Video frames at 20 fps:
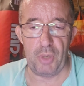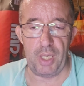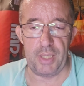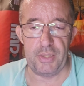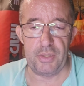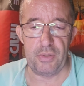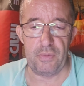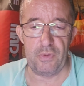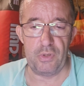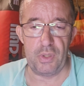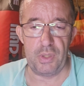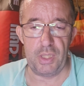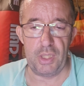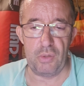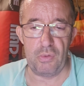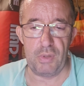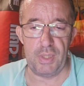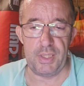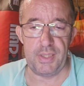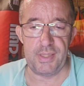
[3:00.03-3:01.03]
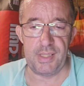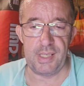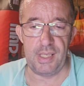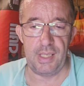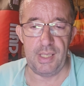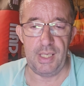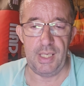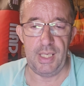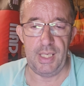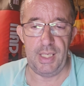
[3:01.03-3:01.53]
brace for increased
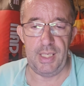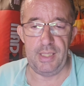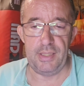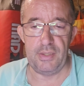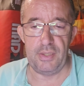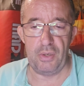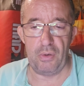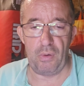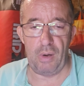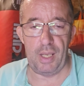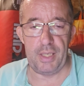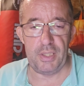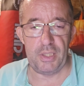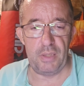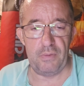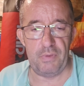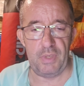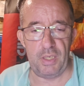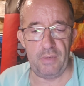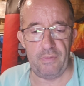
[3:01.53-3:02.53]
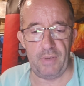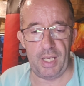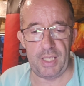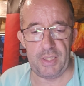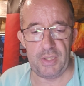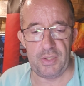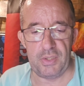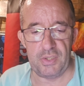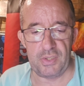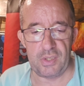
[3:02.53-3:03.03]
integration of
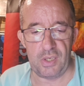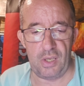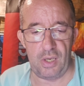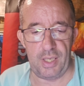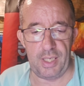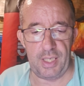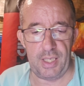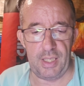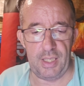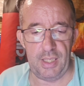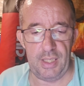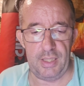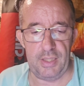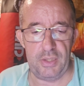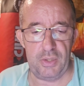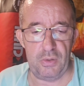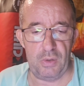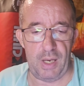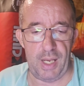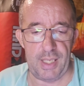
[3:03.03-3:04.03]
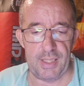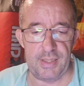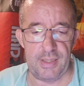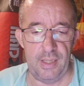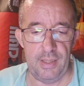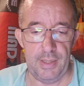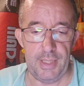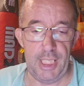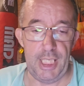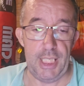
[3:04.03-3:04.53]
innovations like EastTract.
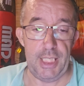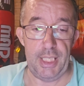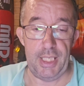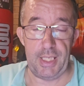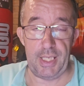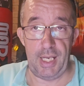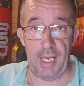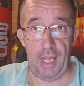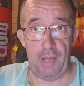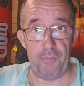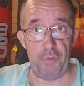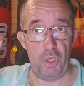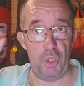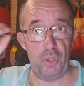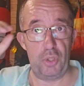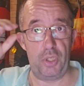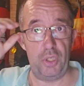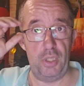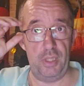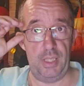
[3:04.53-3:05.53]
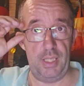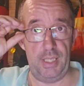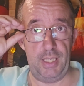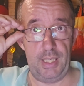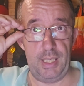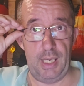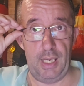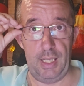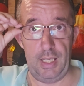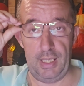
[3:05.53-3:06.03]
You can have a look at
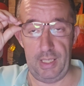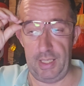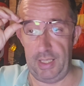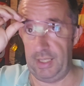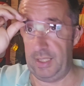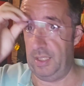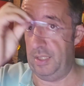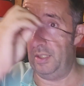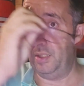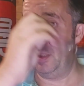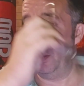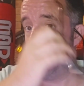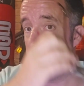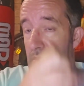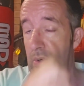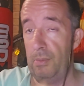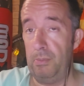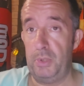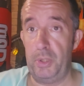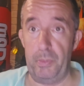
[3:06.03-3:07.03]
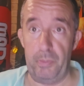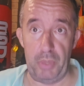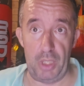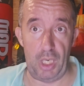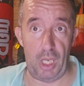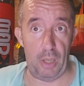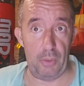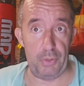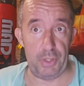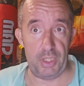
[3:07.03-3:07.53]
the uh, link in the description
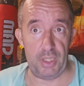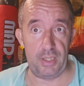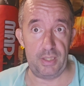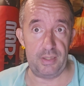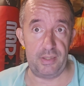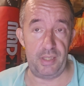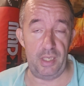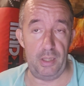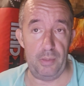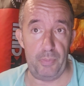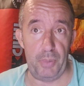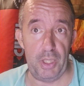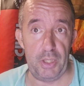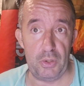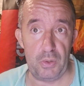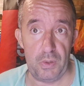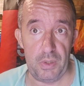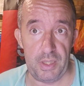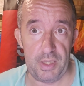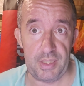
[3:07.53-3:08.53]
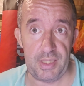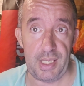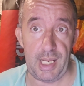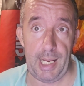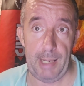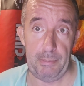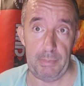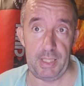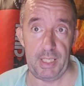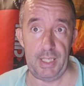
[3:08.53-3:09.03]
below and you can see a picture of this
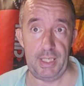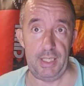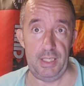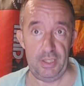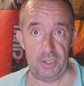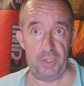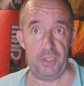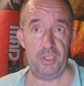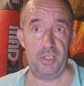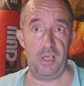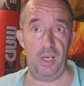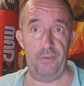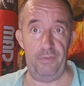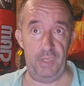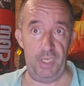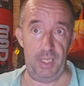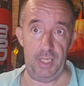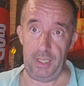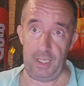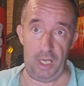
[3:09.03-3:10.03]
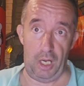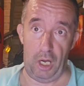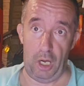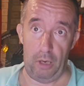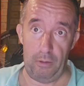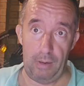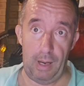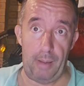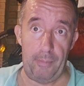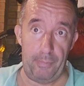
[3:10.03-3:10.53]
damn thing. It's just lifted a
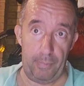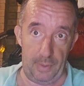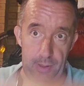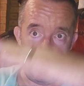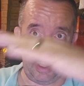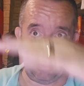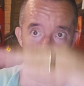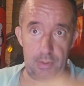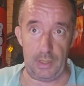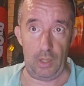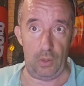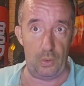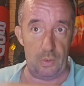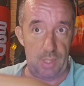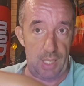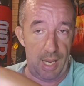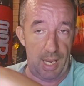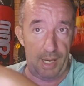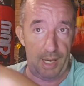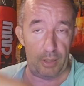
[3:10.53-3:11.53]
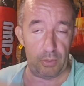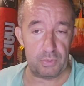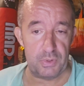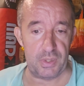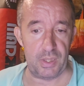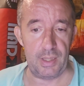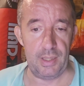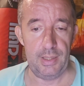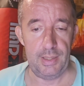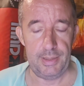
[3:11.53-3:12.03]
car up, gone
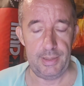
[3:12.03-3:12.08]
out.